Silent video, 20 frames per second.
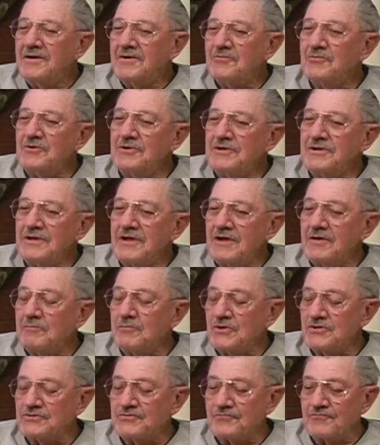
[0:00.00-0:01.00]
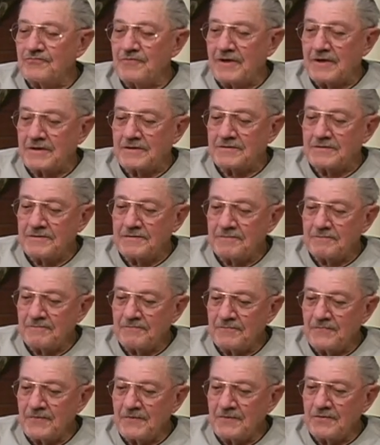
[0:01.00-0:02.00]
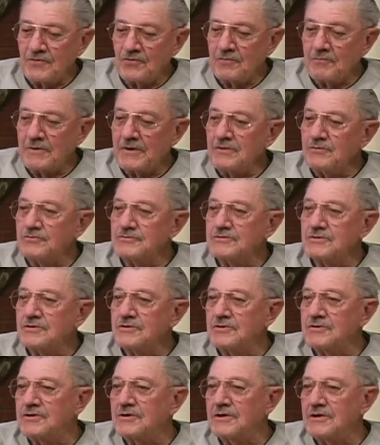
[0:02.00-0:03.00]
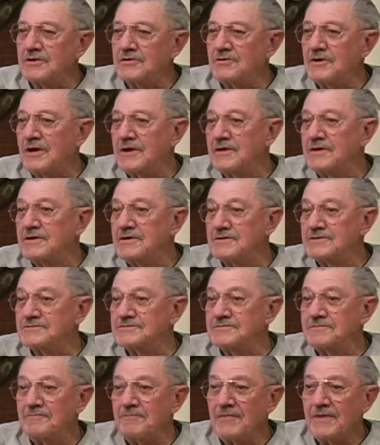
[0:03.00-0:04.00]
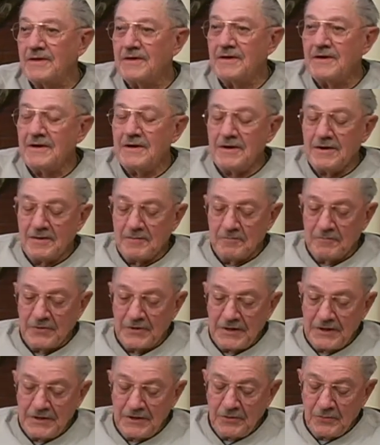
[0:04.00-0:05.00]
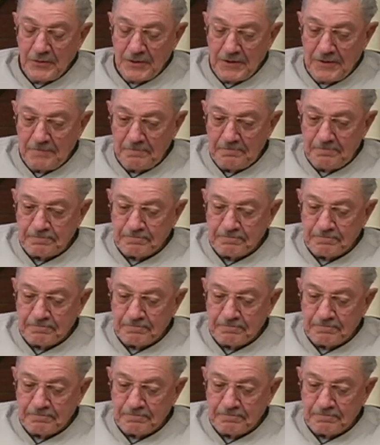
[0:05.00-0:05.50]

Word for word: we didn't have much effect. Nobody was a good gunner, I guess. But anyway,